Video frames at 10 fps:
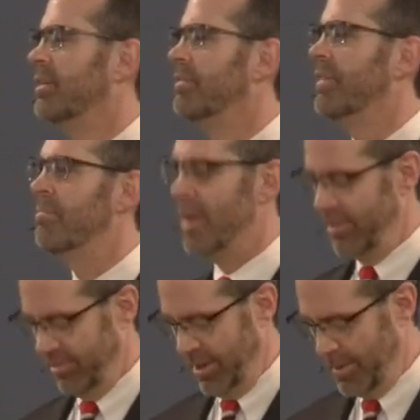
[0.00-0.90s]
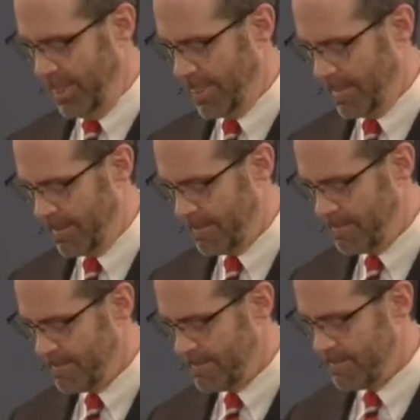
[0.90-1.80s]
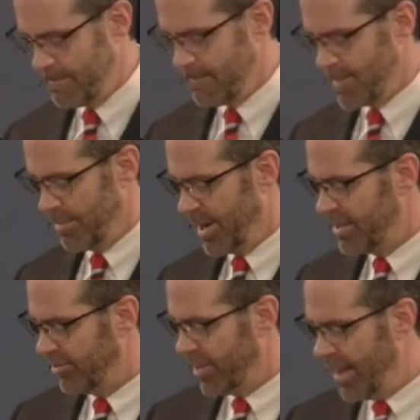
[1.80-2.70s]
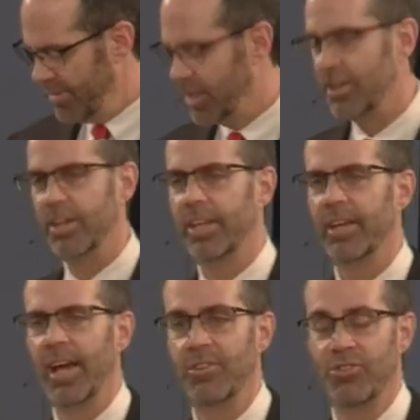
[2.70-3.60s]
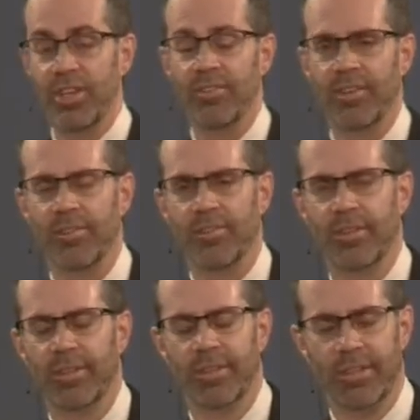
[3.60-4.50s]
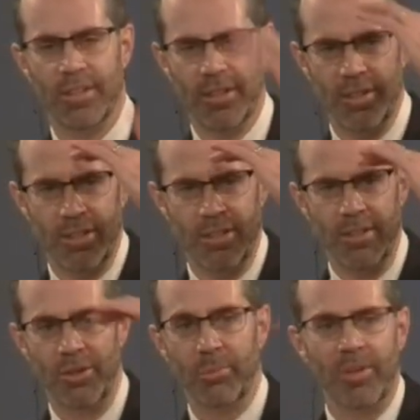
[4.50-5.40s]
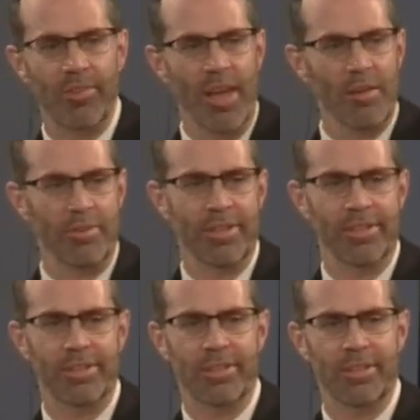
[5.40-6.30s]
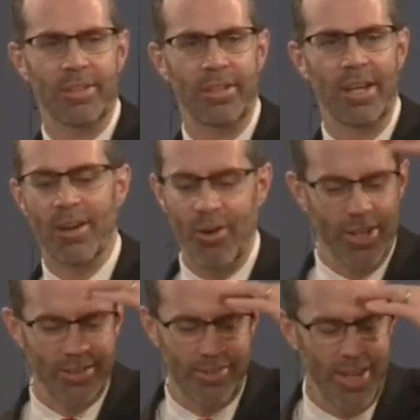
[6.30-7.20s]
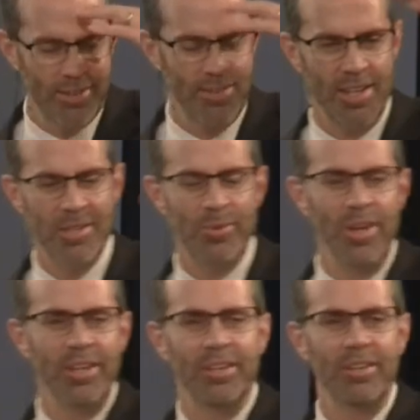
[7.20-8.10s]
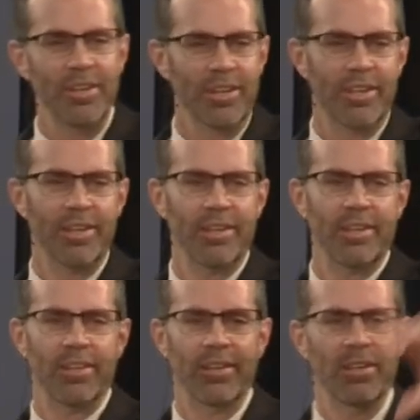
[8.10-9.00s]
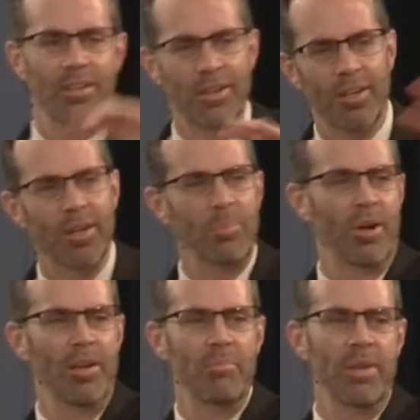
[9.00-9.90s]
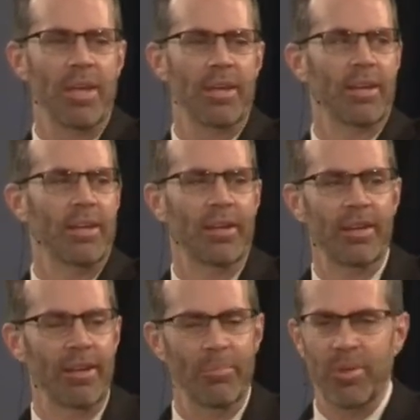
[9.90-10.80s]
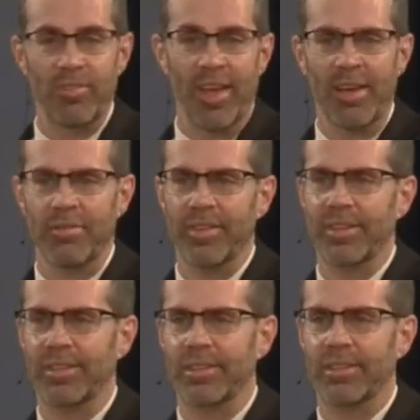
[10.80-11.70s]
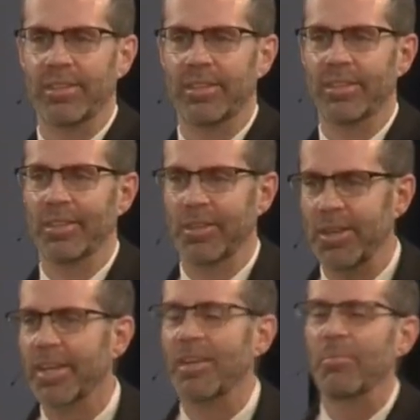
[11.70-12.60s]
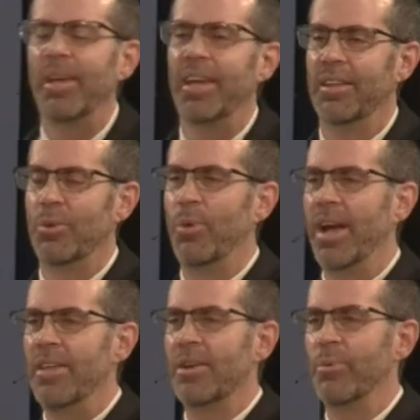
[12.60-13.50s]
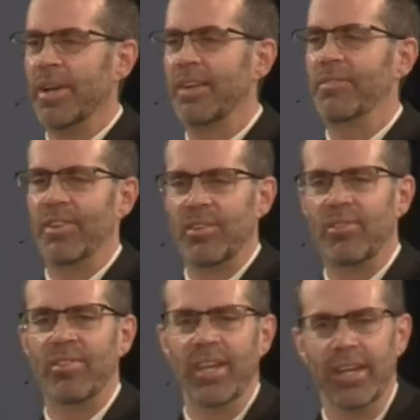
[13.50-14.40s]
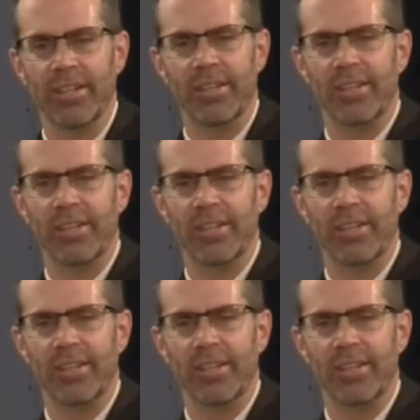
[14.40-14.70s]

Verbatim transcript: from my sin. By a saving look at Jesus, you'll be saved. And all He says is, I just want you to look. Look upon me and be saved. Look at me in the way that we have just seen